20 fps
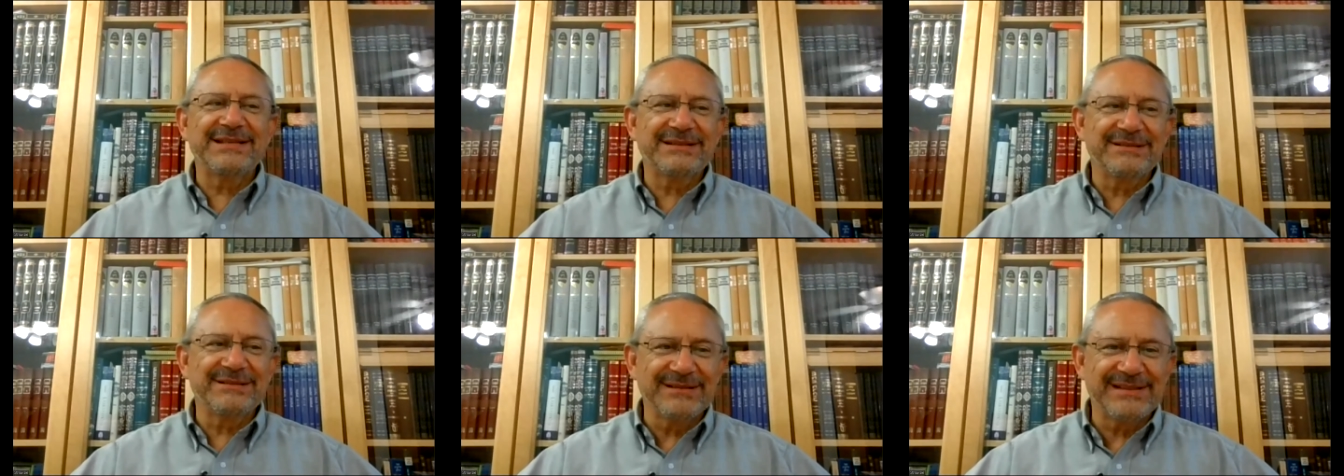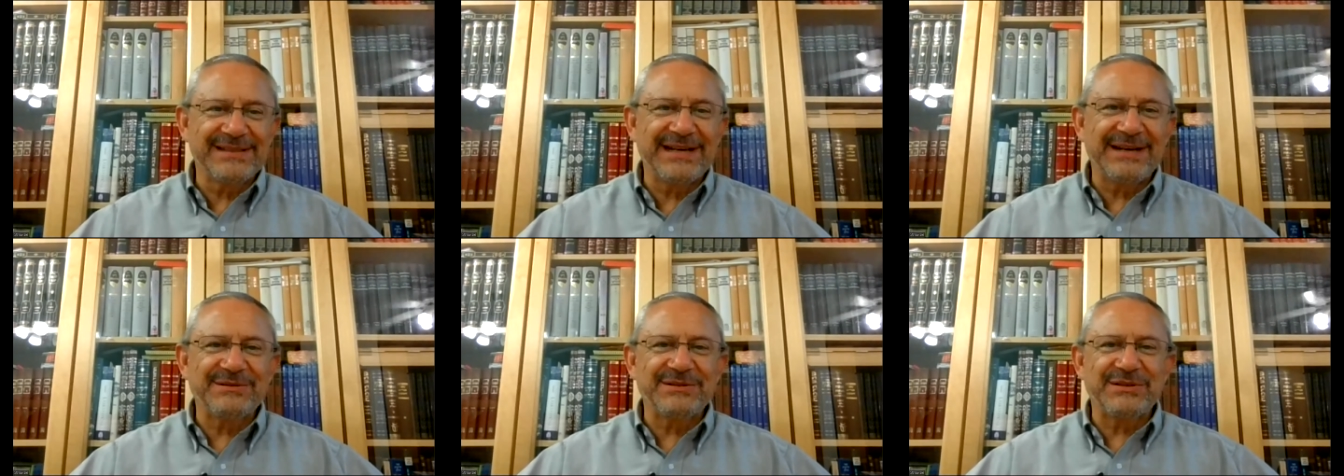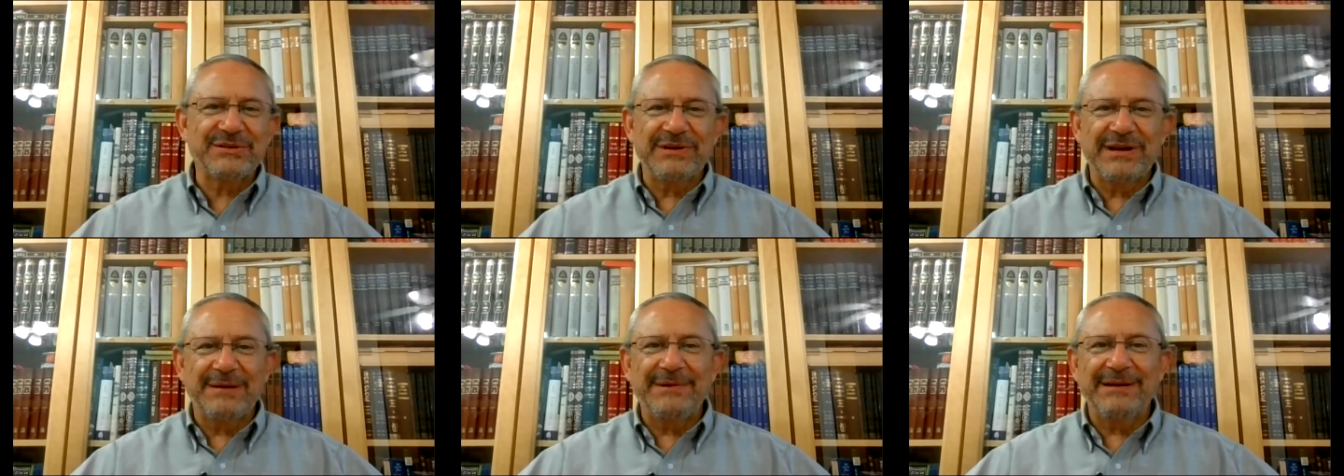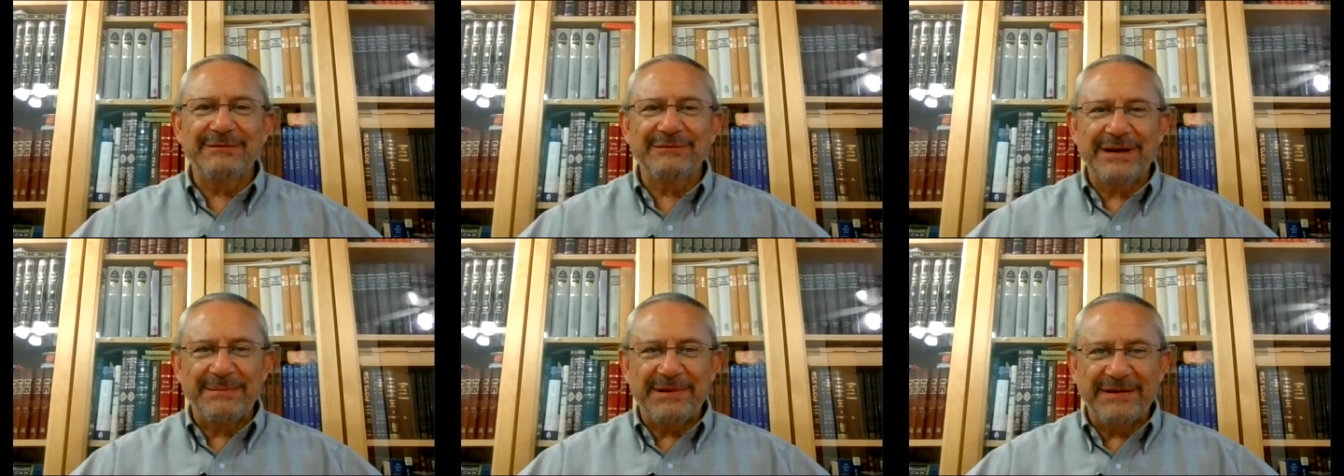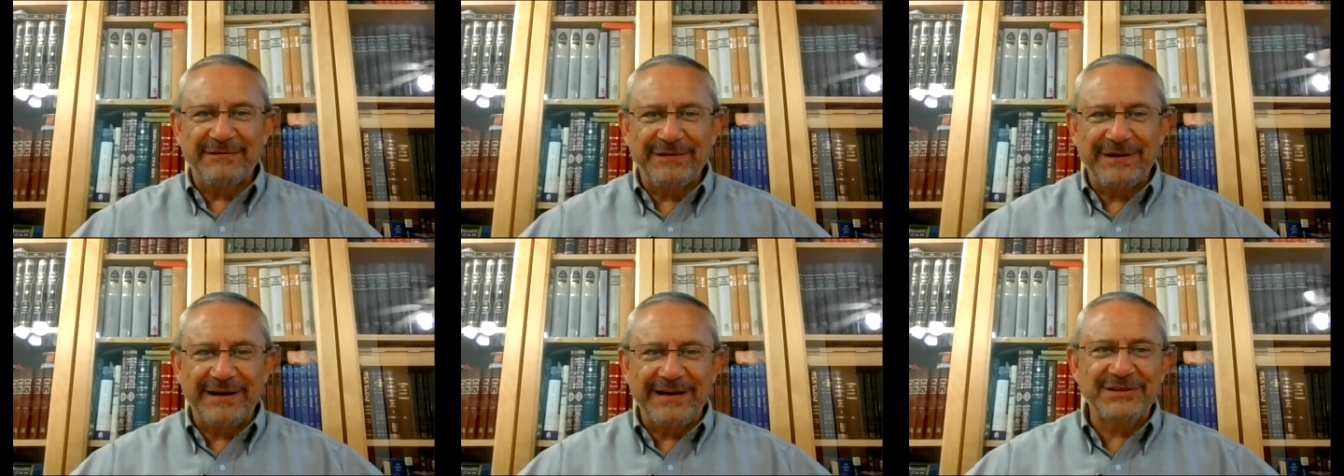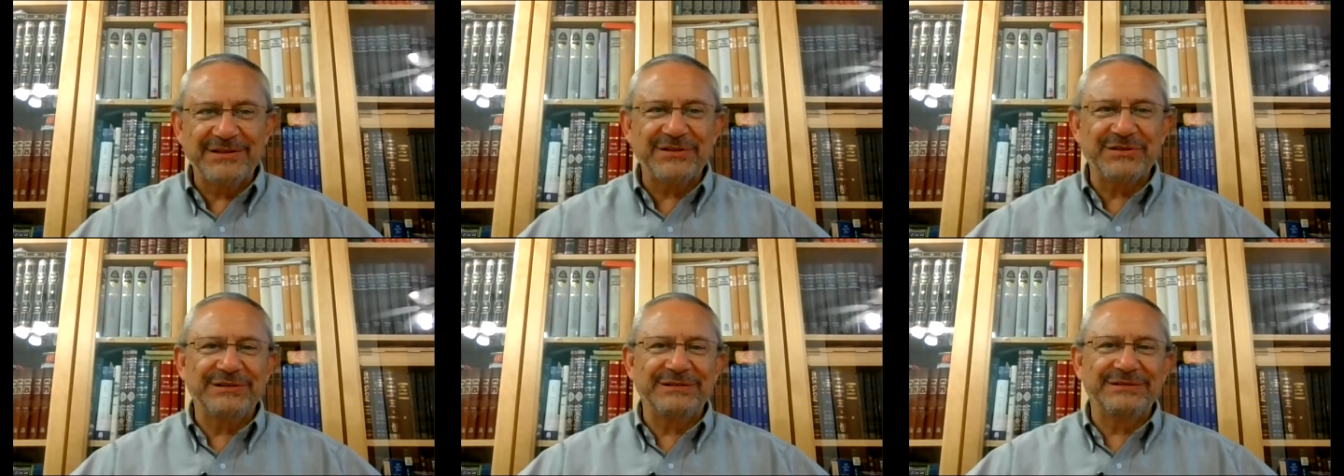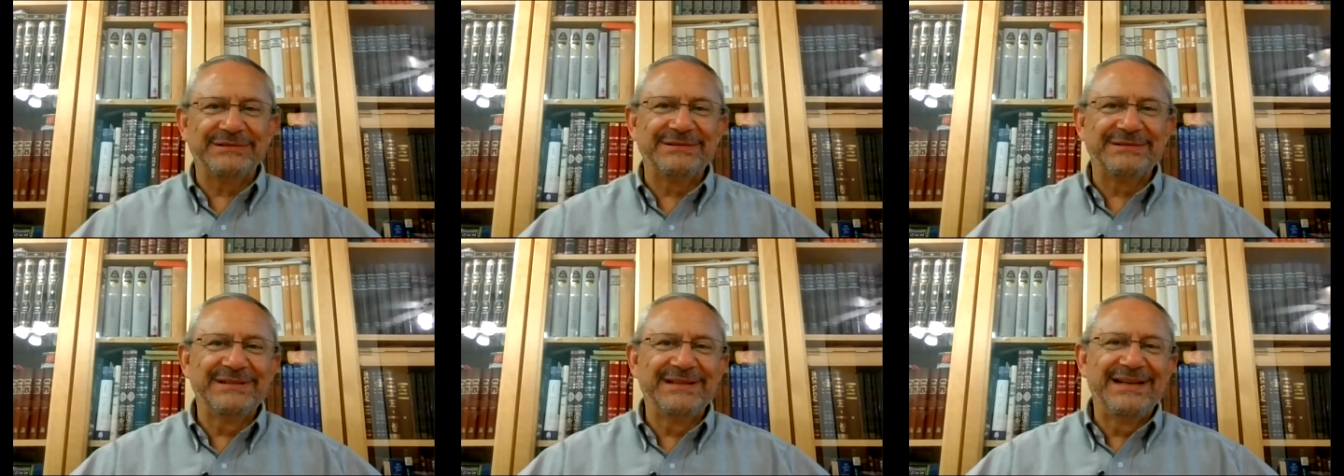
I still said I was the Rabbi Frank Schul.